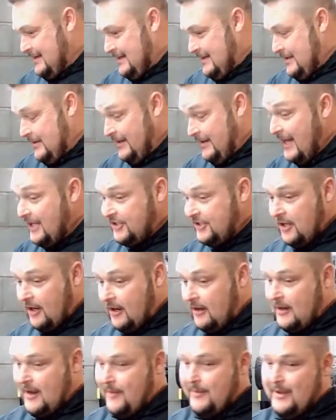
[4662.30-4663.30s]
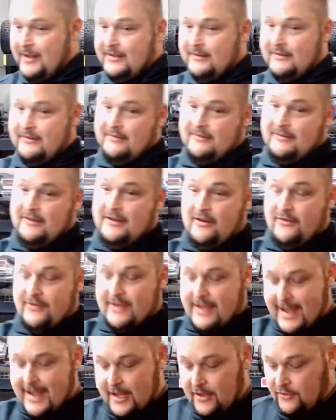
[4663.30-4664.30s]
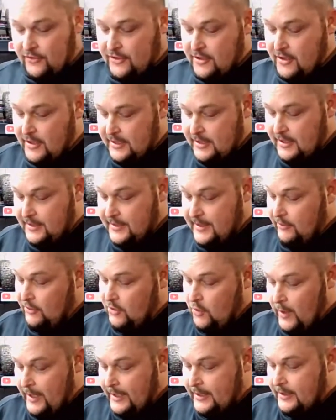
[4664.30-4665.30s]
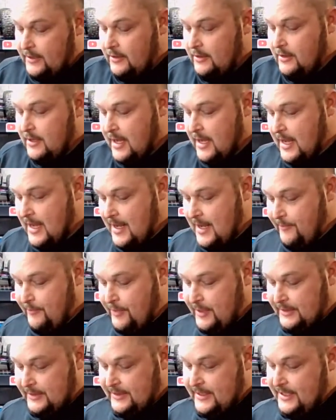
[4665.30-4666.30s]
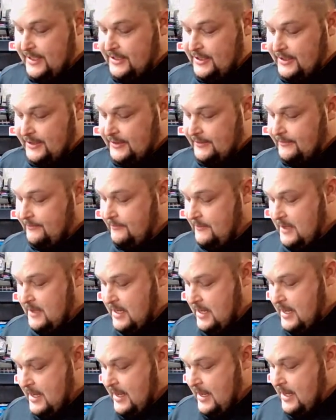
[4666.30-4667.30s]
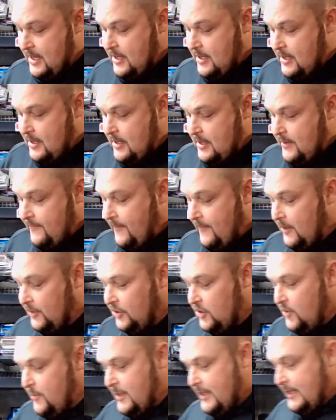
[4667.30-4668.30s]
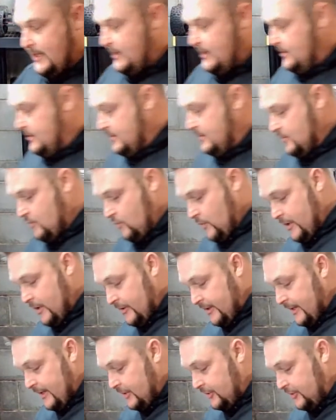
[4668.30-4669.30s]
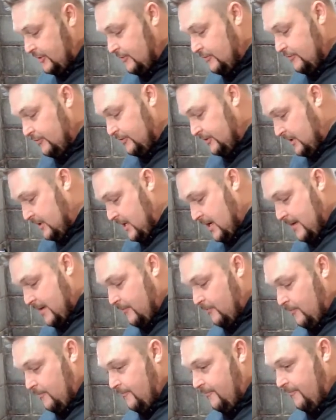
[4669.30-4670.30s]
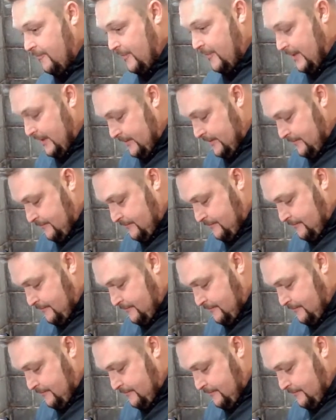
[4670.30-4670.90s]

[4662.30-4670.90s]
They're a nice car. I mean, you know, they handled good. They were quick, but they just, far too many weird issues for me.